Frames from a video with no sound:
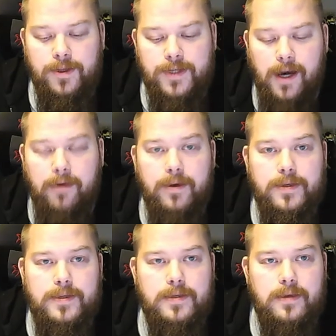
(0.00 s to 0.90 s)
the
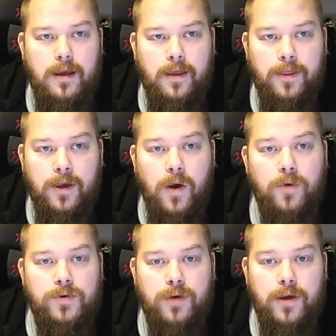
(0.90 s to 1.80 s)
chariots and the
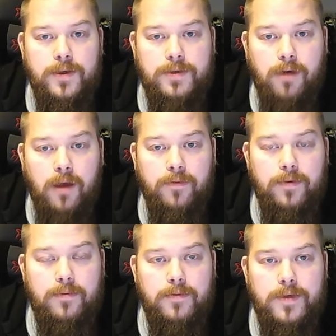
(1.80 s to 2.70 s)
goat riders arrive,
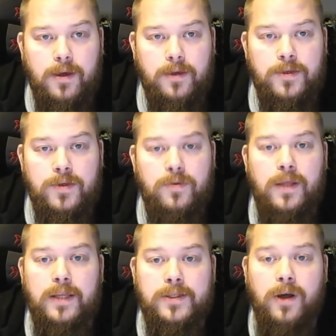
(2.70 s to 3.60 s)
so I can do
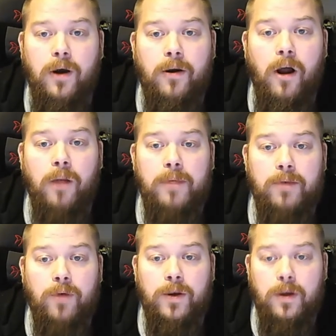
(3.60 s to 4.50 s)
the entire army
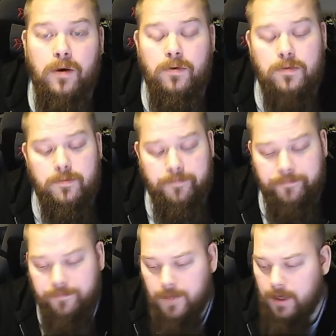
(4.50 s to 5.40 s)
in one go.
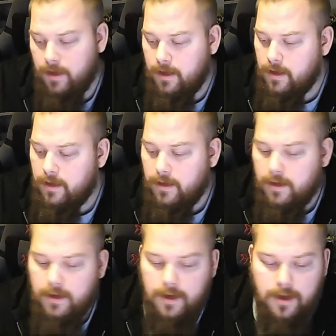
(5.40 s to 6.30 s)

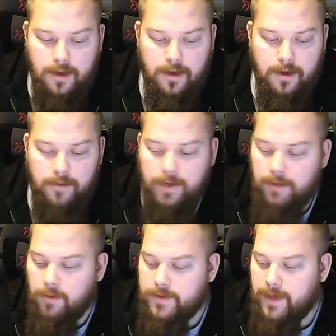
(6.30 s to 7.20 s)
I
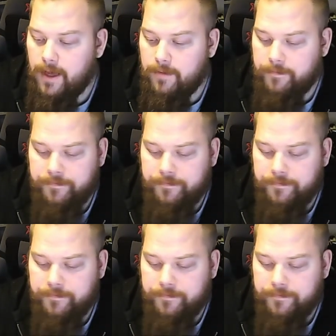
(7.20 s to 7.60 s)
really want that.